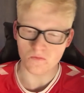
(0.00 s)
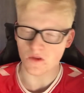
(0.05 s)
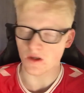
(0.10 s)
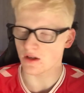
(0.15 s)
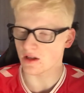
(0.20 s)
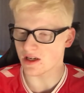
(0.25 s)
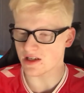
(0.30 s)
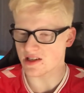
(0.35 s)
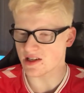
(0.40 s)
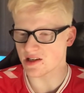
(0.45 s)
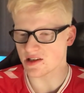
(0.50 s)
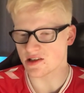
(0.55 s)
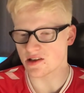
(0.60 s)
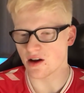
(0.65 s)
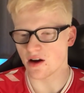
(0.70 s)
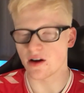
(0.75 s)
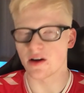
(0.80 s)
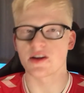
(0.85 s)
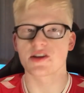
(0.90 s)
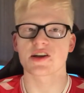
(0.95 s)
let's get
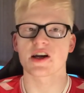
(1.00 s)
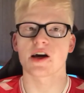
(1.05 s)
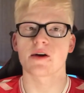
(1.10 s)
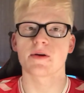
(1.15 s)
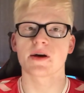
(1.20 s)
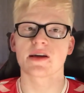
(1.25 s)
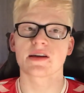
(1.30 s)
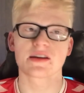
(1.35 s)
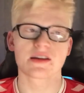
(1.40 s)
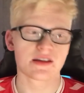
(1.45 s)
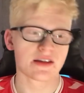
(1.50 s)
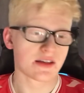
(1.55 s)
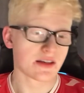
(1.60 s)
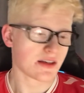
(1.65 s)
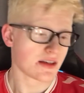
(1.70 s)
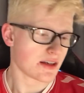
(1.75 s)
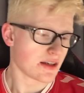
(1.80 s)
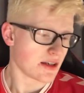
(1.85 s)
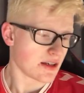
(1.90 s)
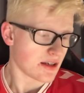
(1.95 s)
started, shall we?
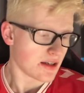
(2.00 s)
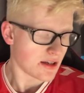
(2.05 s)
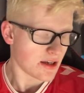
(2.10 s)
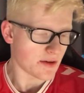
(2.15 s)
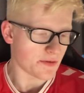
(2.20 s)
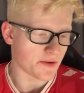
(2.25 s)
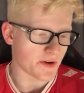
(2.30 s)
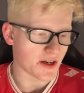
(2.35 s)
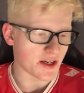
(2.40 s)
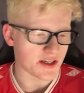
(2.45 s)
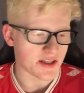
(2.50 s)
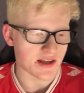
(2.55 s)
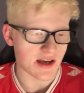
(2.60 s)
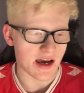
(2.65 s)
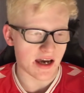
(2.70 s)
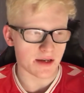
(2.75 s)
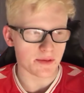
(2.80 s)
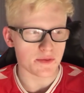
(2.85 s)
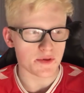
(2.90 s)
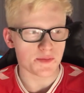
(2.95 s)
We finished at
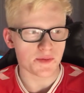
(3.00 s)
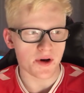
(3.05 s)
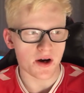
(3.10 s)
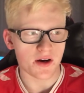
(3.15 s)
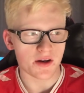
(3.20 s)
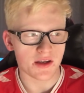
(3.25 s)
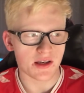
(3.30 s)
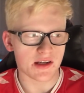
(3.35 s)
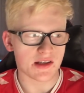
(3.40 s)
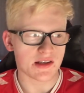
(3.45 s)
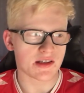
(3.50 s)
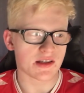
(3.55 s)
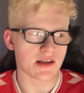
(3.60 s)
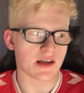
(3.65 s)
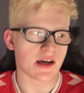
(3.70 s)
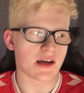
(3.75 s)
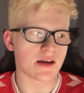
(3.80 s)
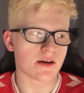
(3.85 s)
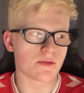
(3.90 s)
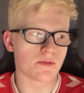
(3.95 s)
Adams Park
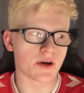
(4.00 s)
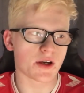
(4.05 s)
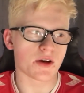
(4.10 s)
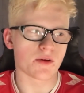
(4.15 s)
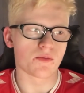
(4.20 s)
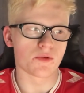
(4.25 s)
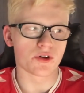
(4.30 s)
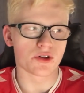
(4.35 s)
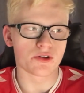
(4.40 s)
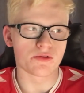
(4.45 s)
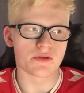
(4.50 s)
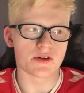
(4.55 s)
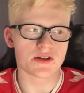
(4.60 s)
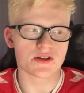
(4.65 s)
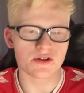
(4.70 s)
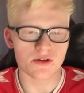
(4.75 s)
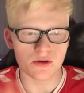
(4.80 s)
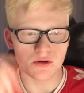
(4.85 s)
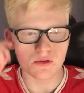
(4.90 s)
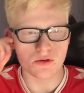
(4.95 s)
yesterday. Wycombe Wanderers
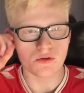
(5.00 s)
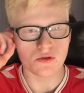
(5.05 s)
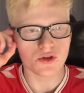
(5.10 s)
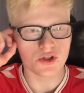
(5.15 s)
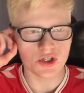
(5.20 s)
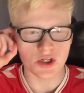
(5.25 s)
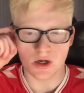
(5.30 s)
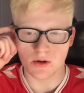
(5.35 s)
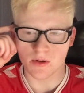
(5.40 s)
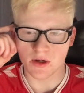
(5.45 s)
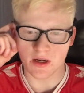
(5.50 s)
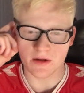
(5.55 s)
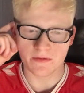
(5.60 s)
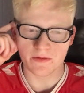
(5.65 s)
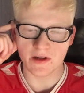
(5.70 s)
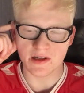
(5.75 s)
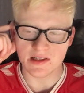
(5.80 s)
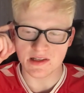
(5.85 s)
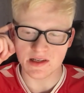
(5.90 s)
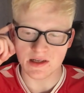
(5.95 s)
2, Charlton
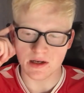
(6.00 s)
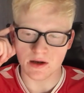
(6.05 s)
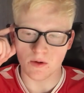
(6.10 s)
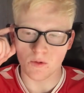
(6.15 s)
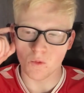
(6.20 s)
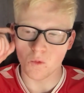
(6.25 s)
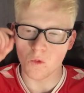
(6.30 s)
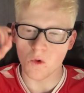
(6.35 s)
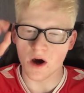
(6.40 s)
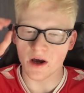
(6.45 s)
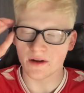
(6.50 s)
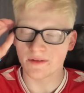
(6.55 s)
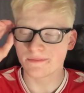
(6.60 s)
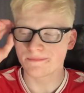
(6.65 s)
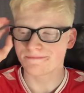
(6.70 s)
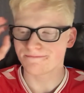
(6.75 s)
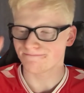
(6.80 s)
Athletic 1.